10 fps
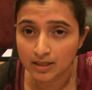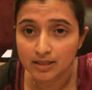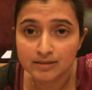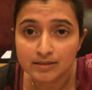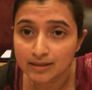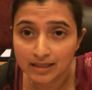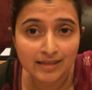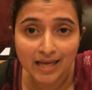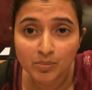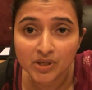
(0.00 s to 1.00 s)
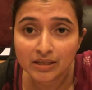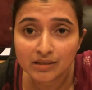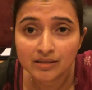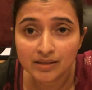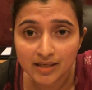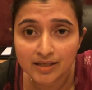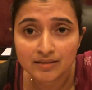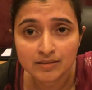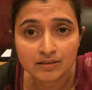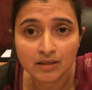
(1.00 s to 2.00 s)
And in that particular
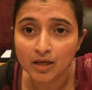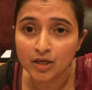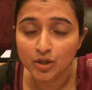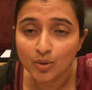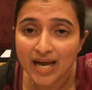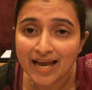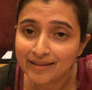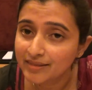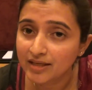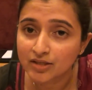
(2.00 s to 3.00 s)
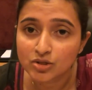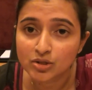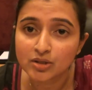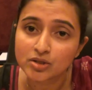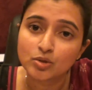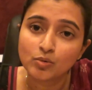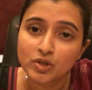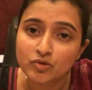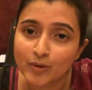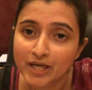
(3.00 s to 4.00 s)
case, you had the engineers who would
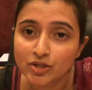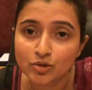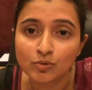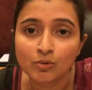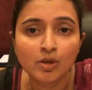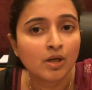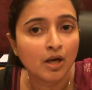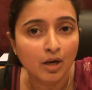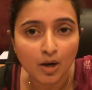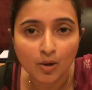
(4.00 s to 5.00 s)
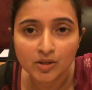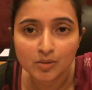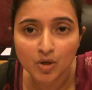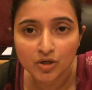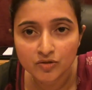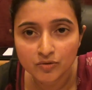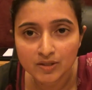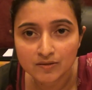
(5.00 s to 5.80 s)
try to log the monitoring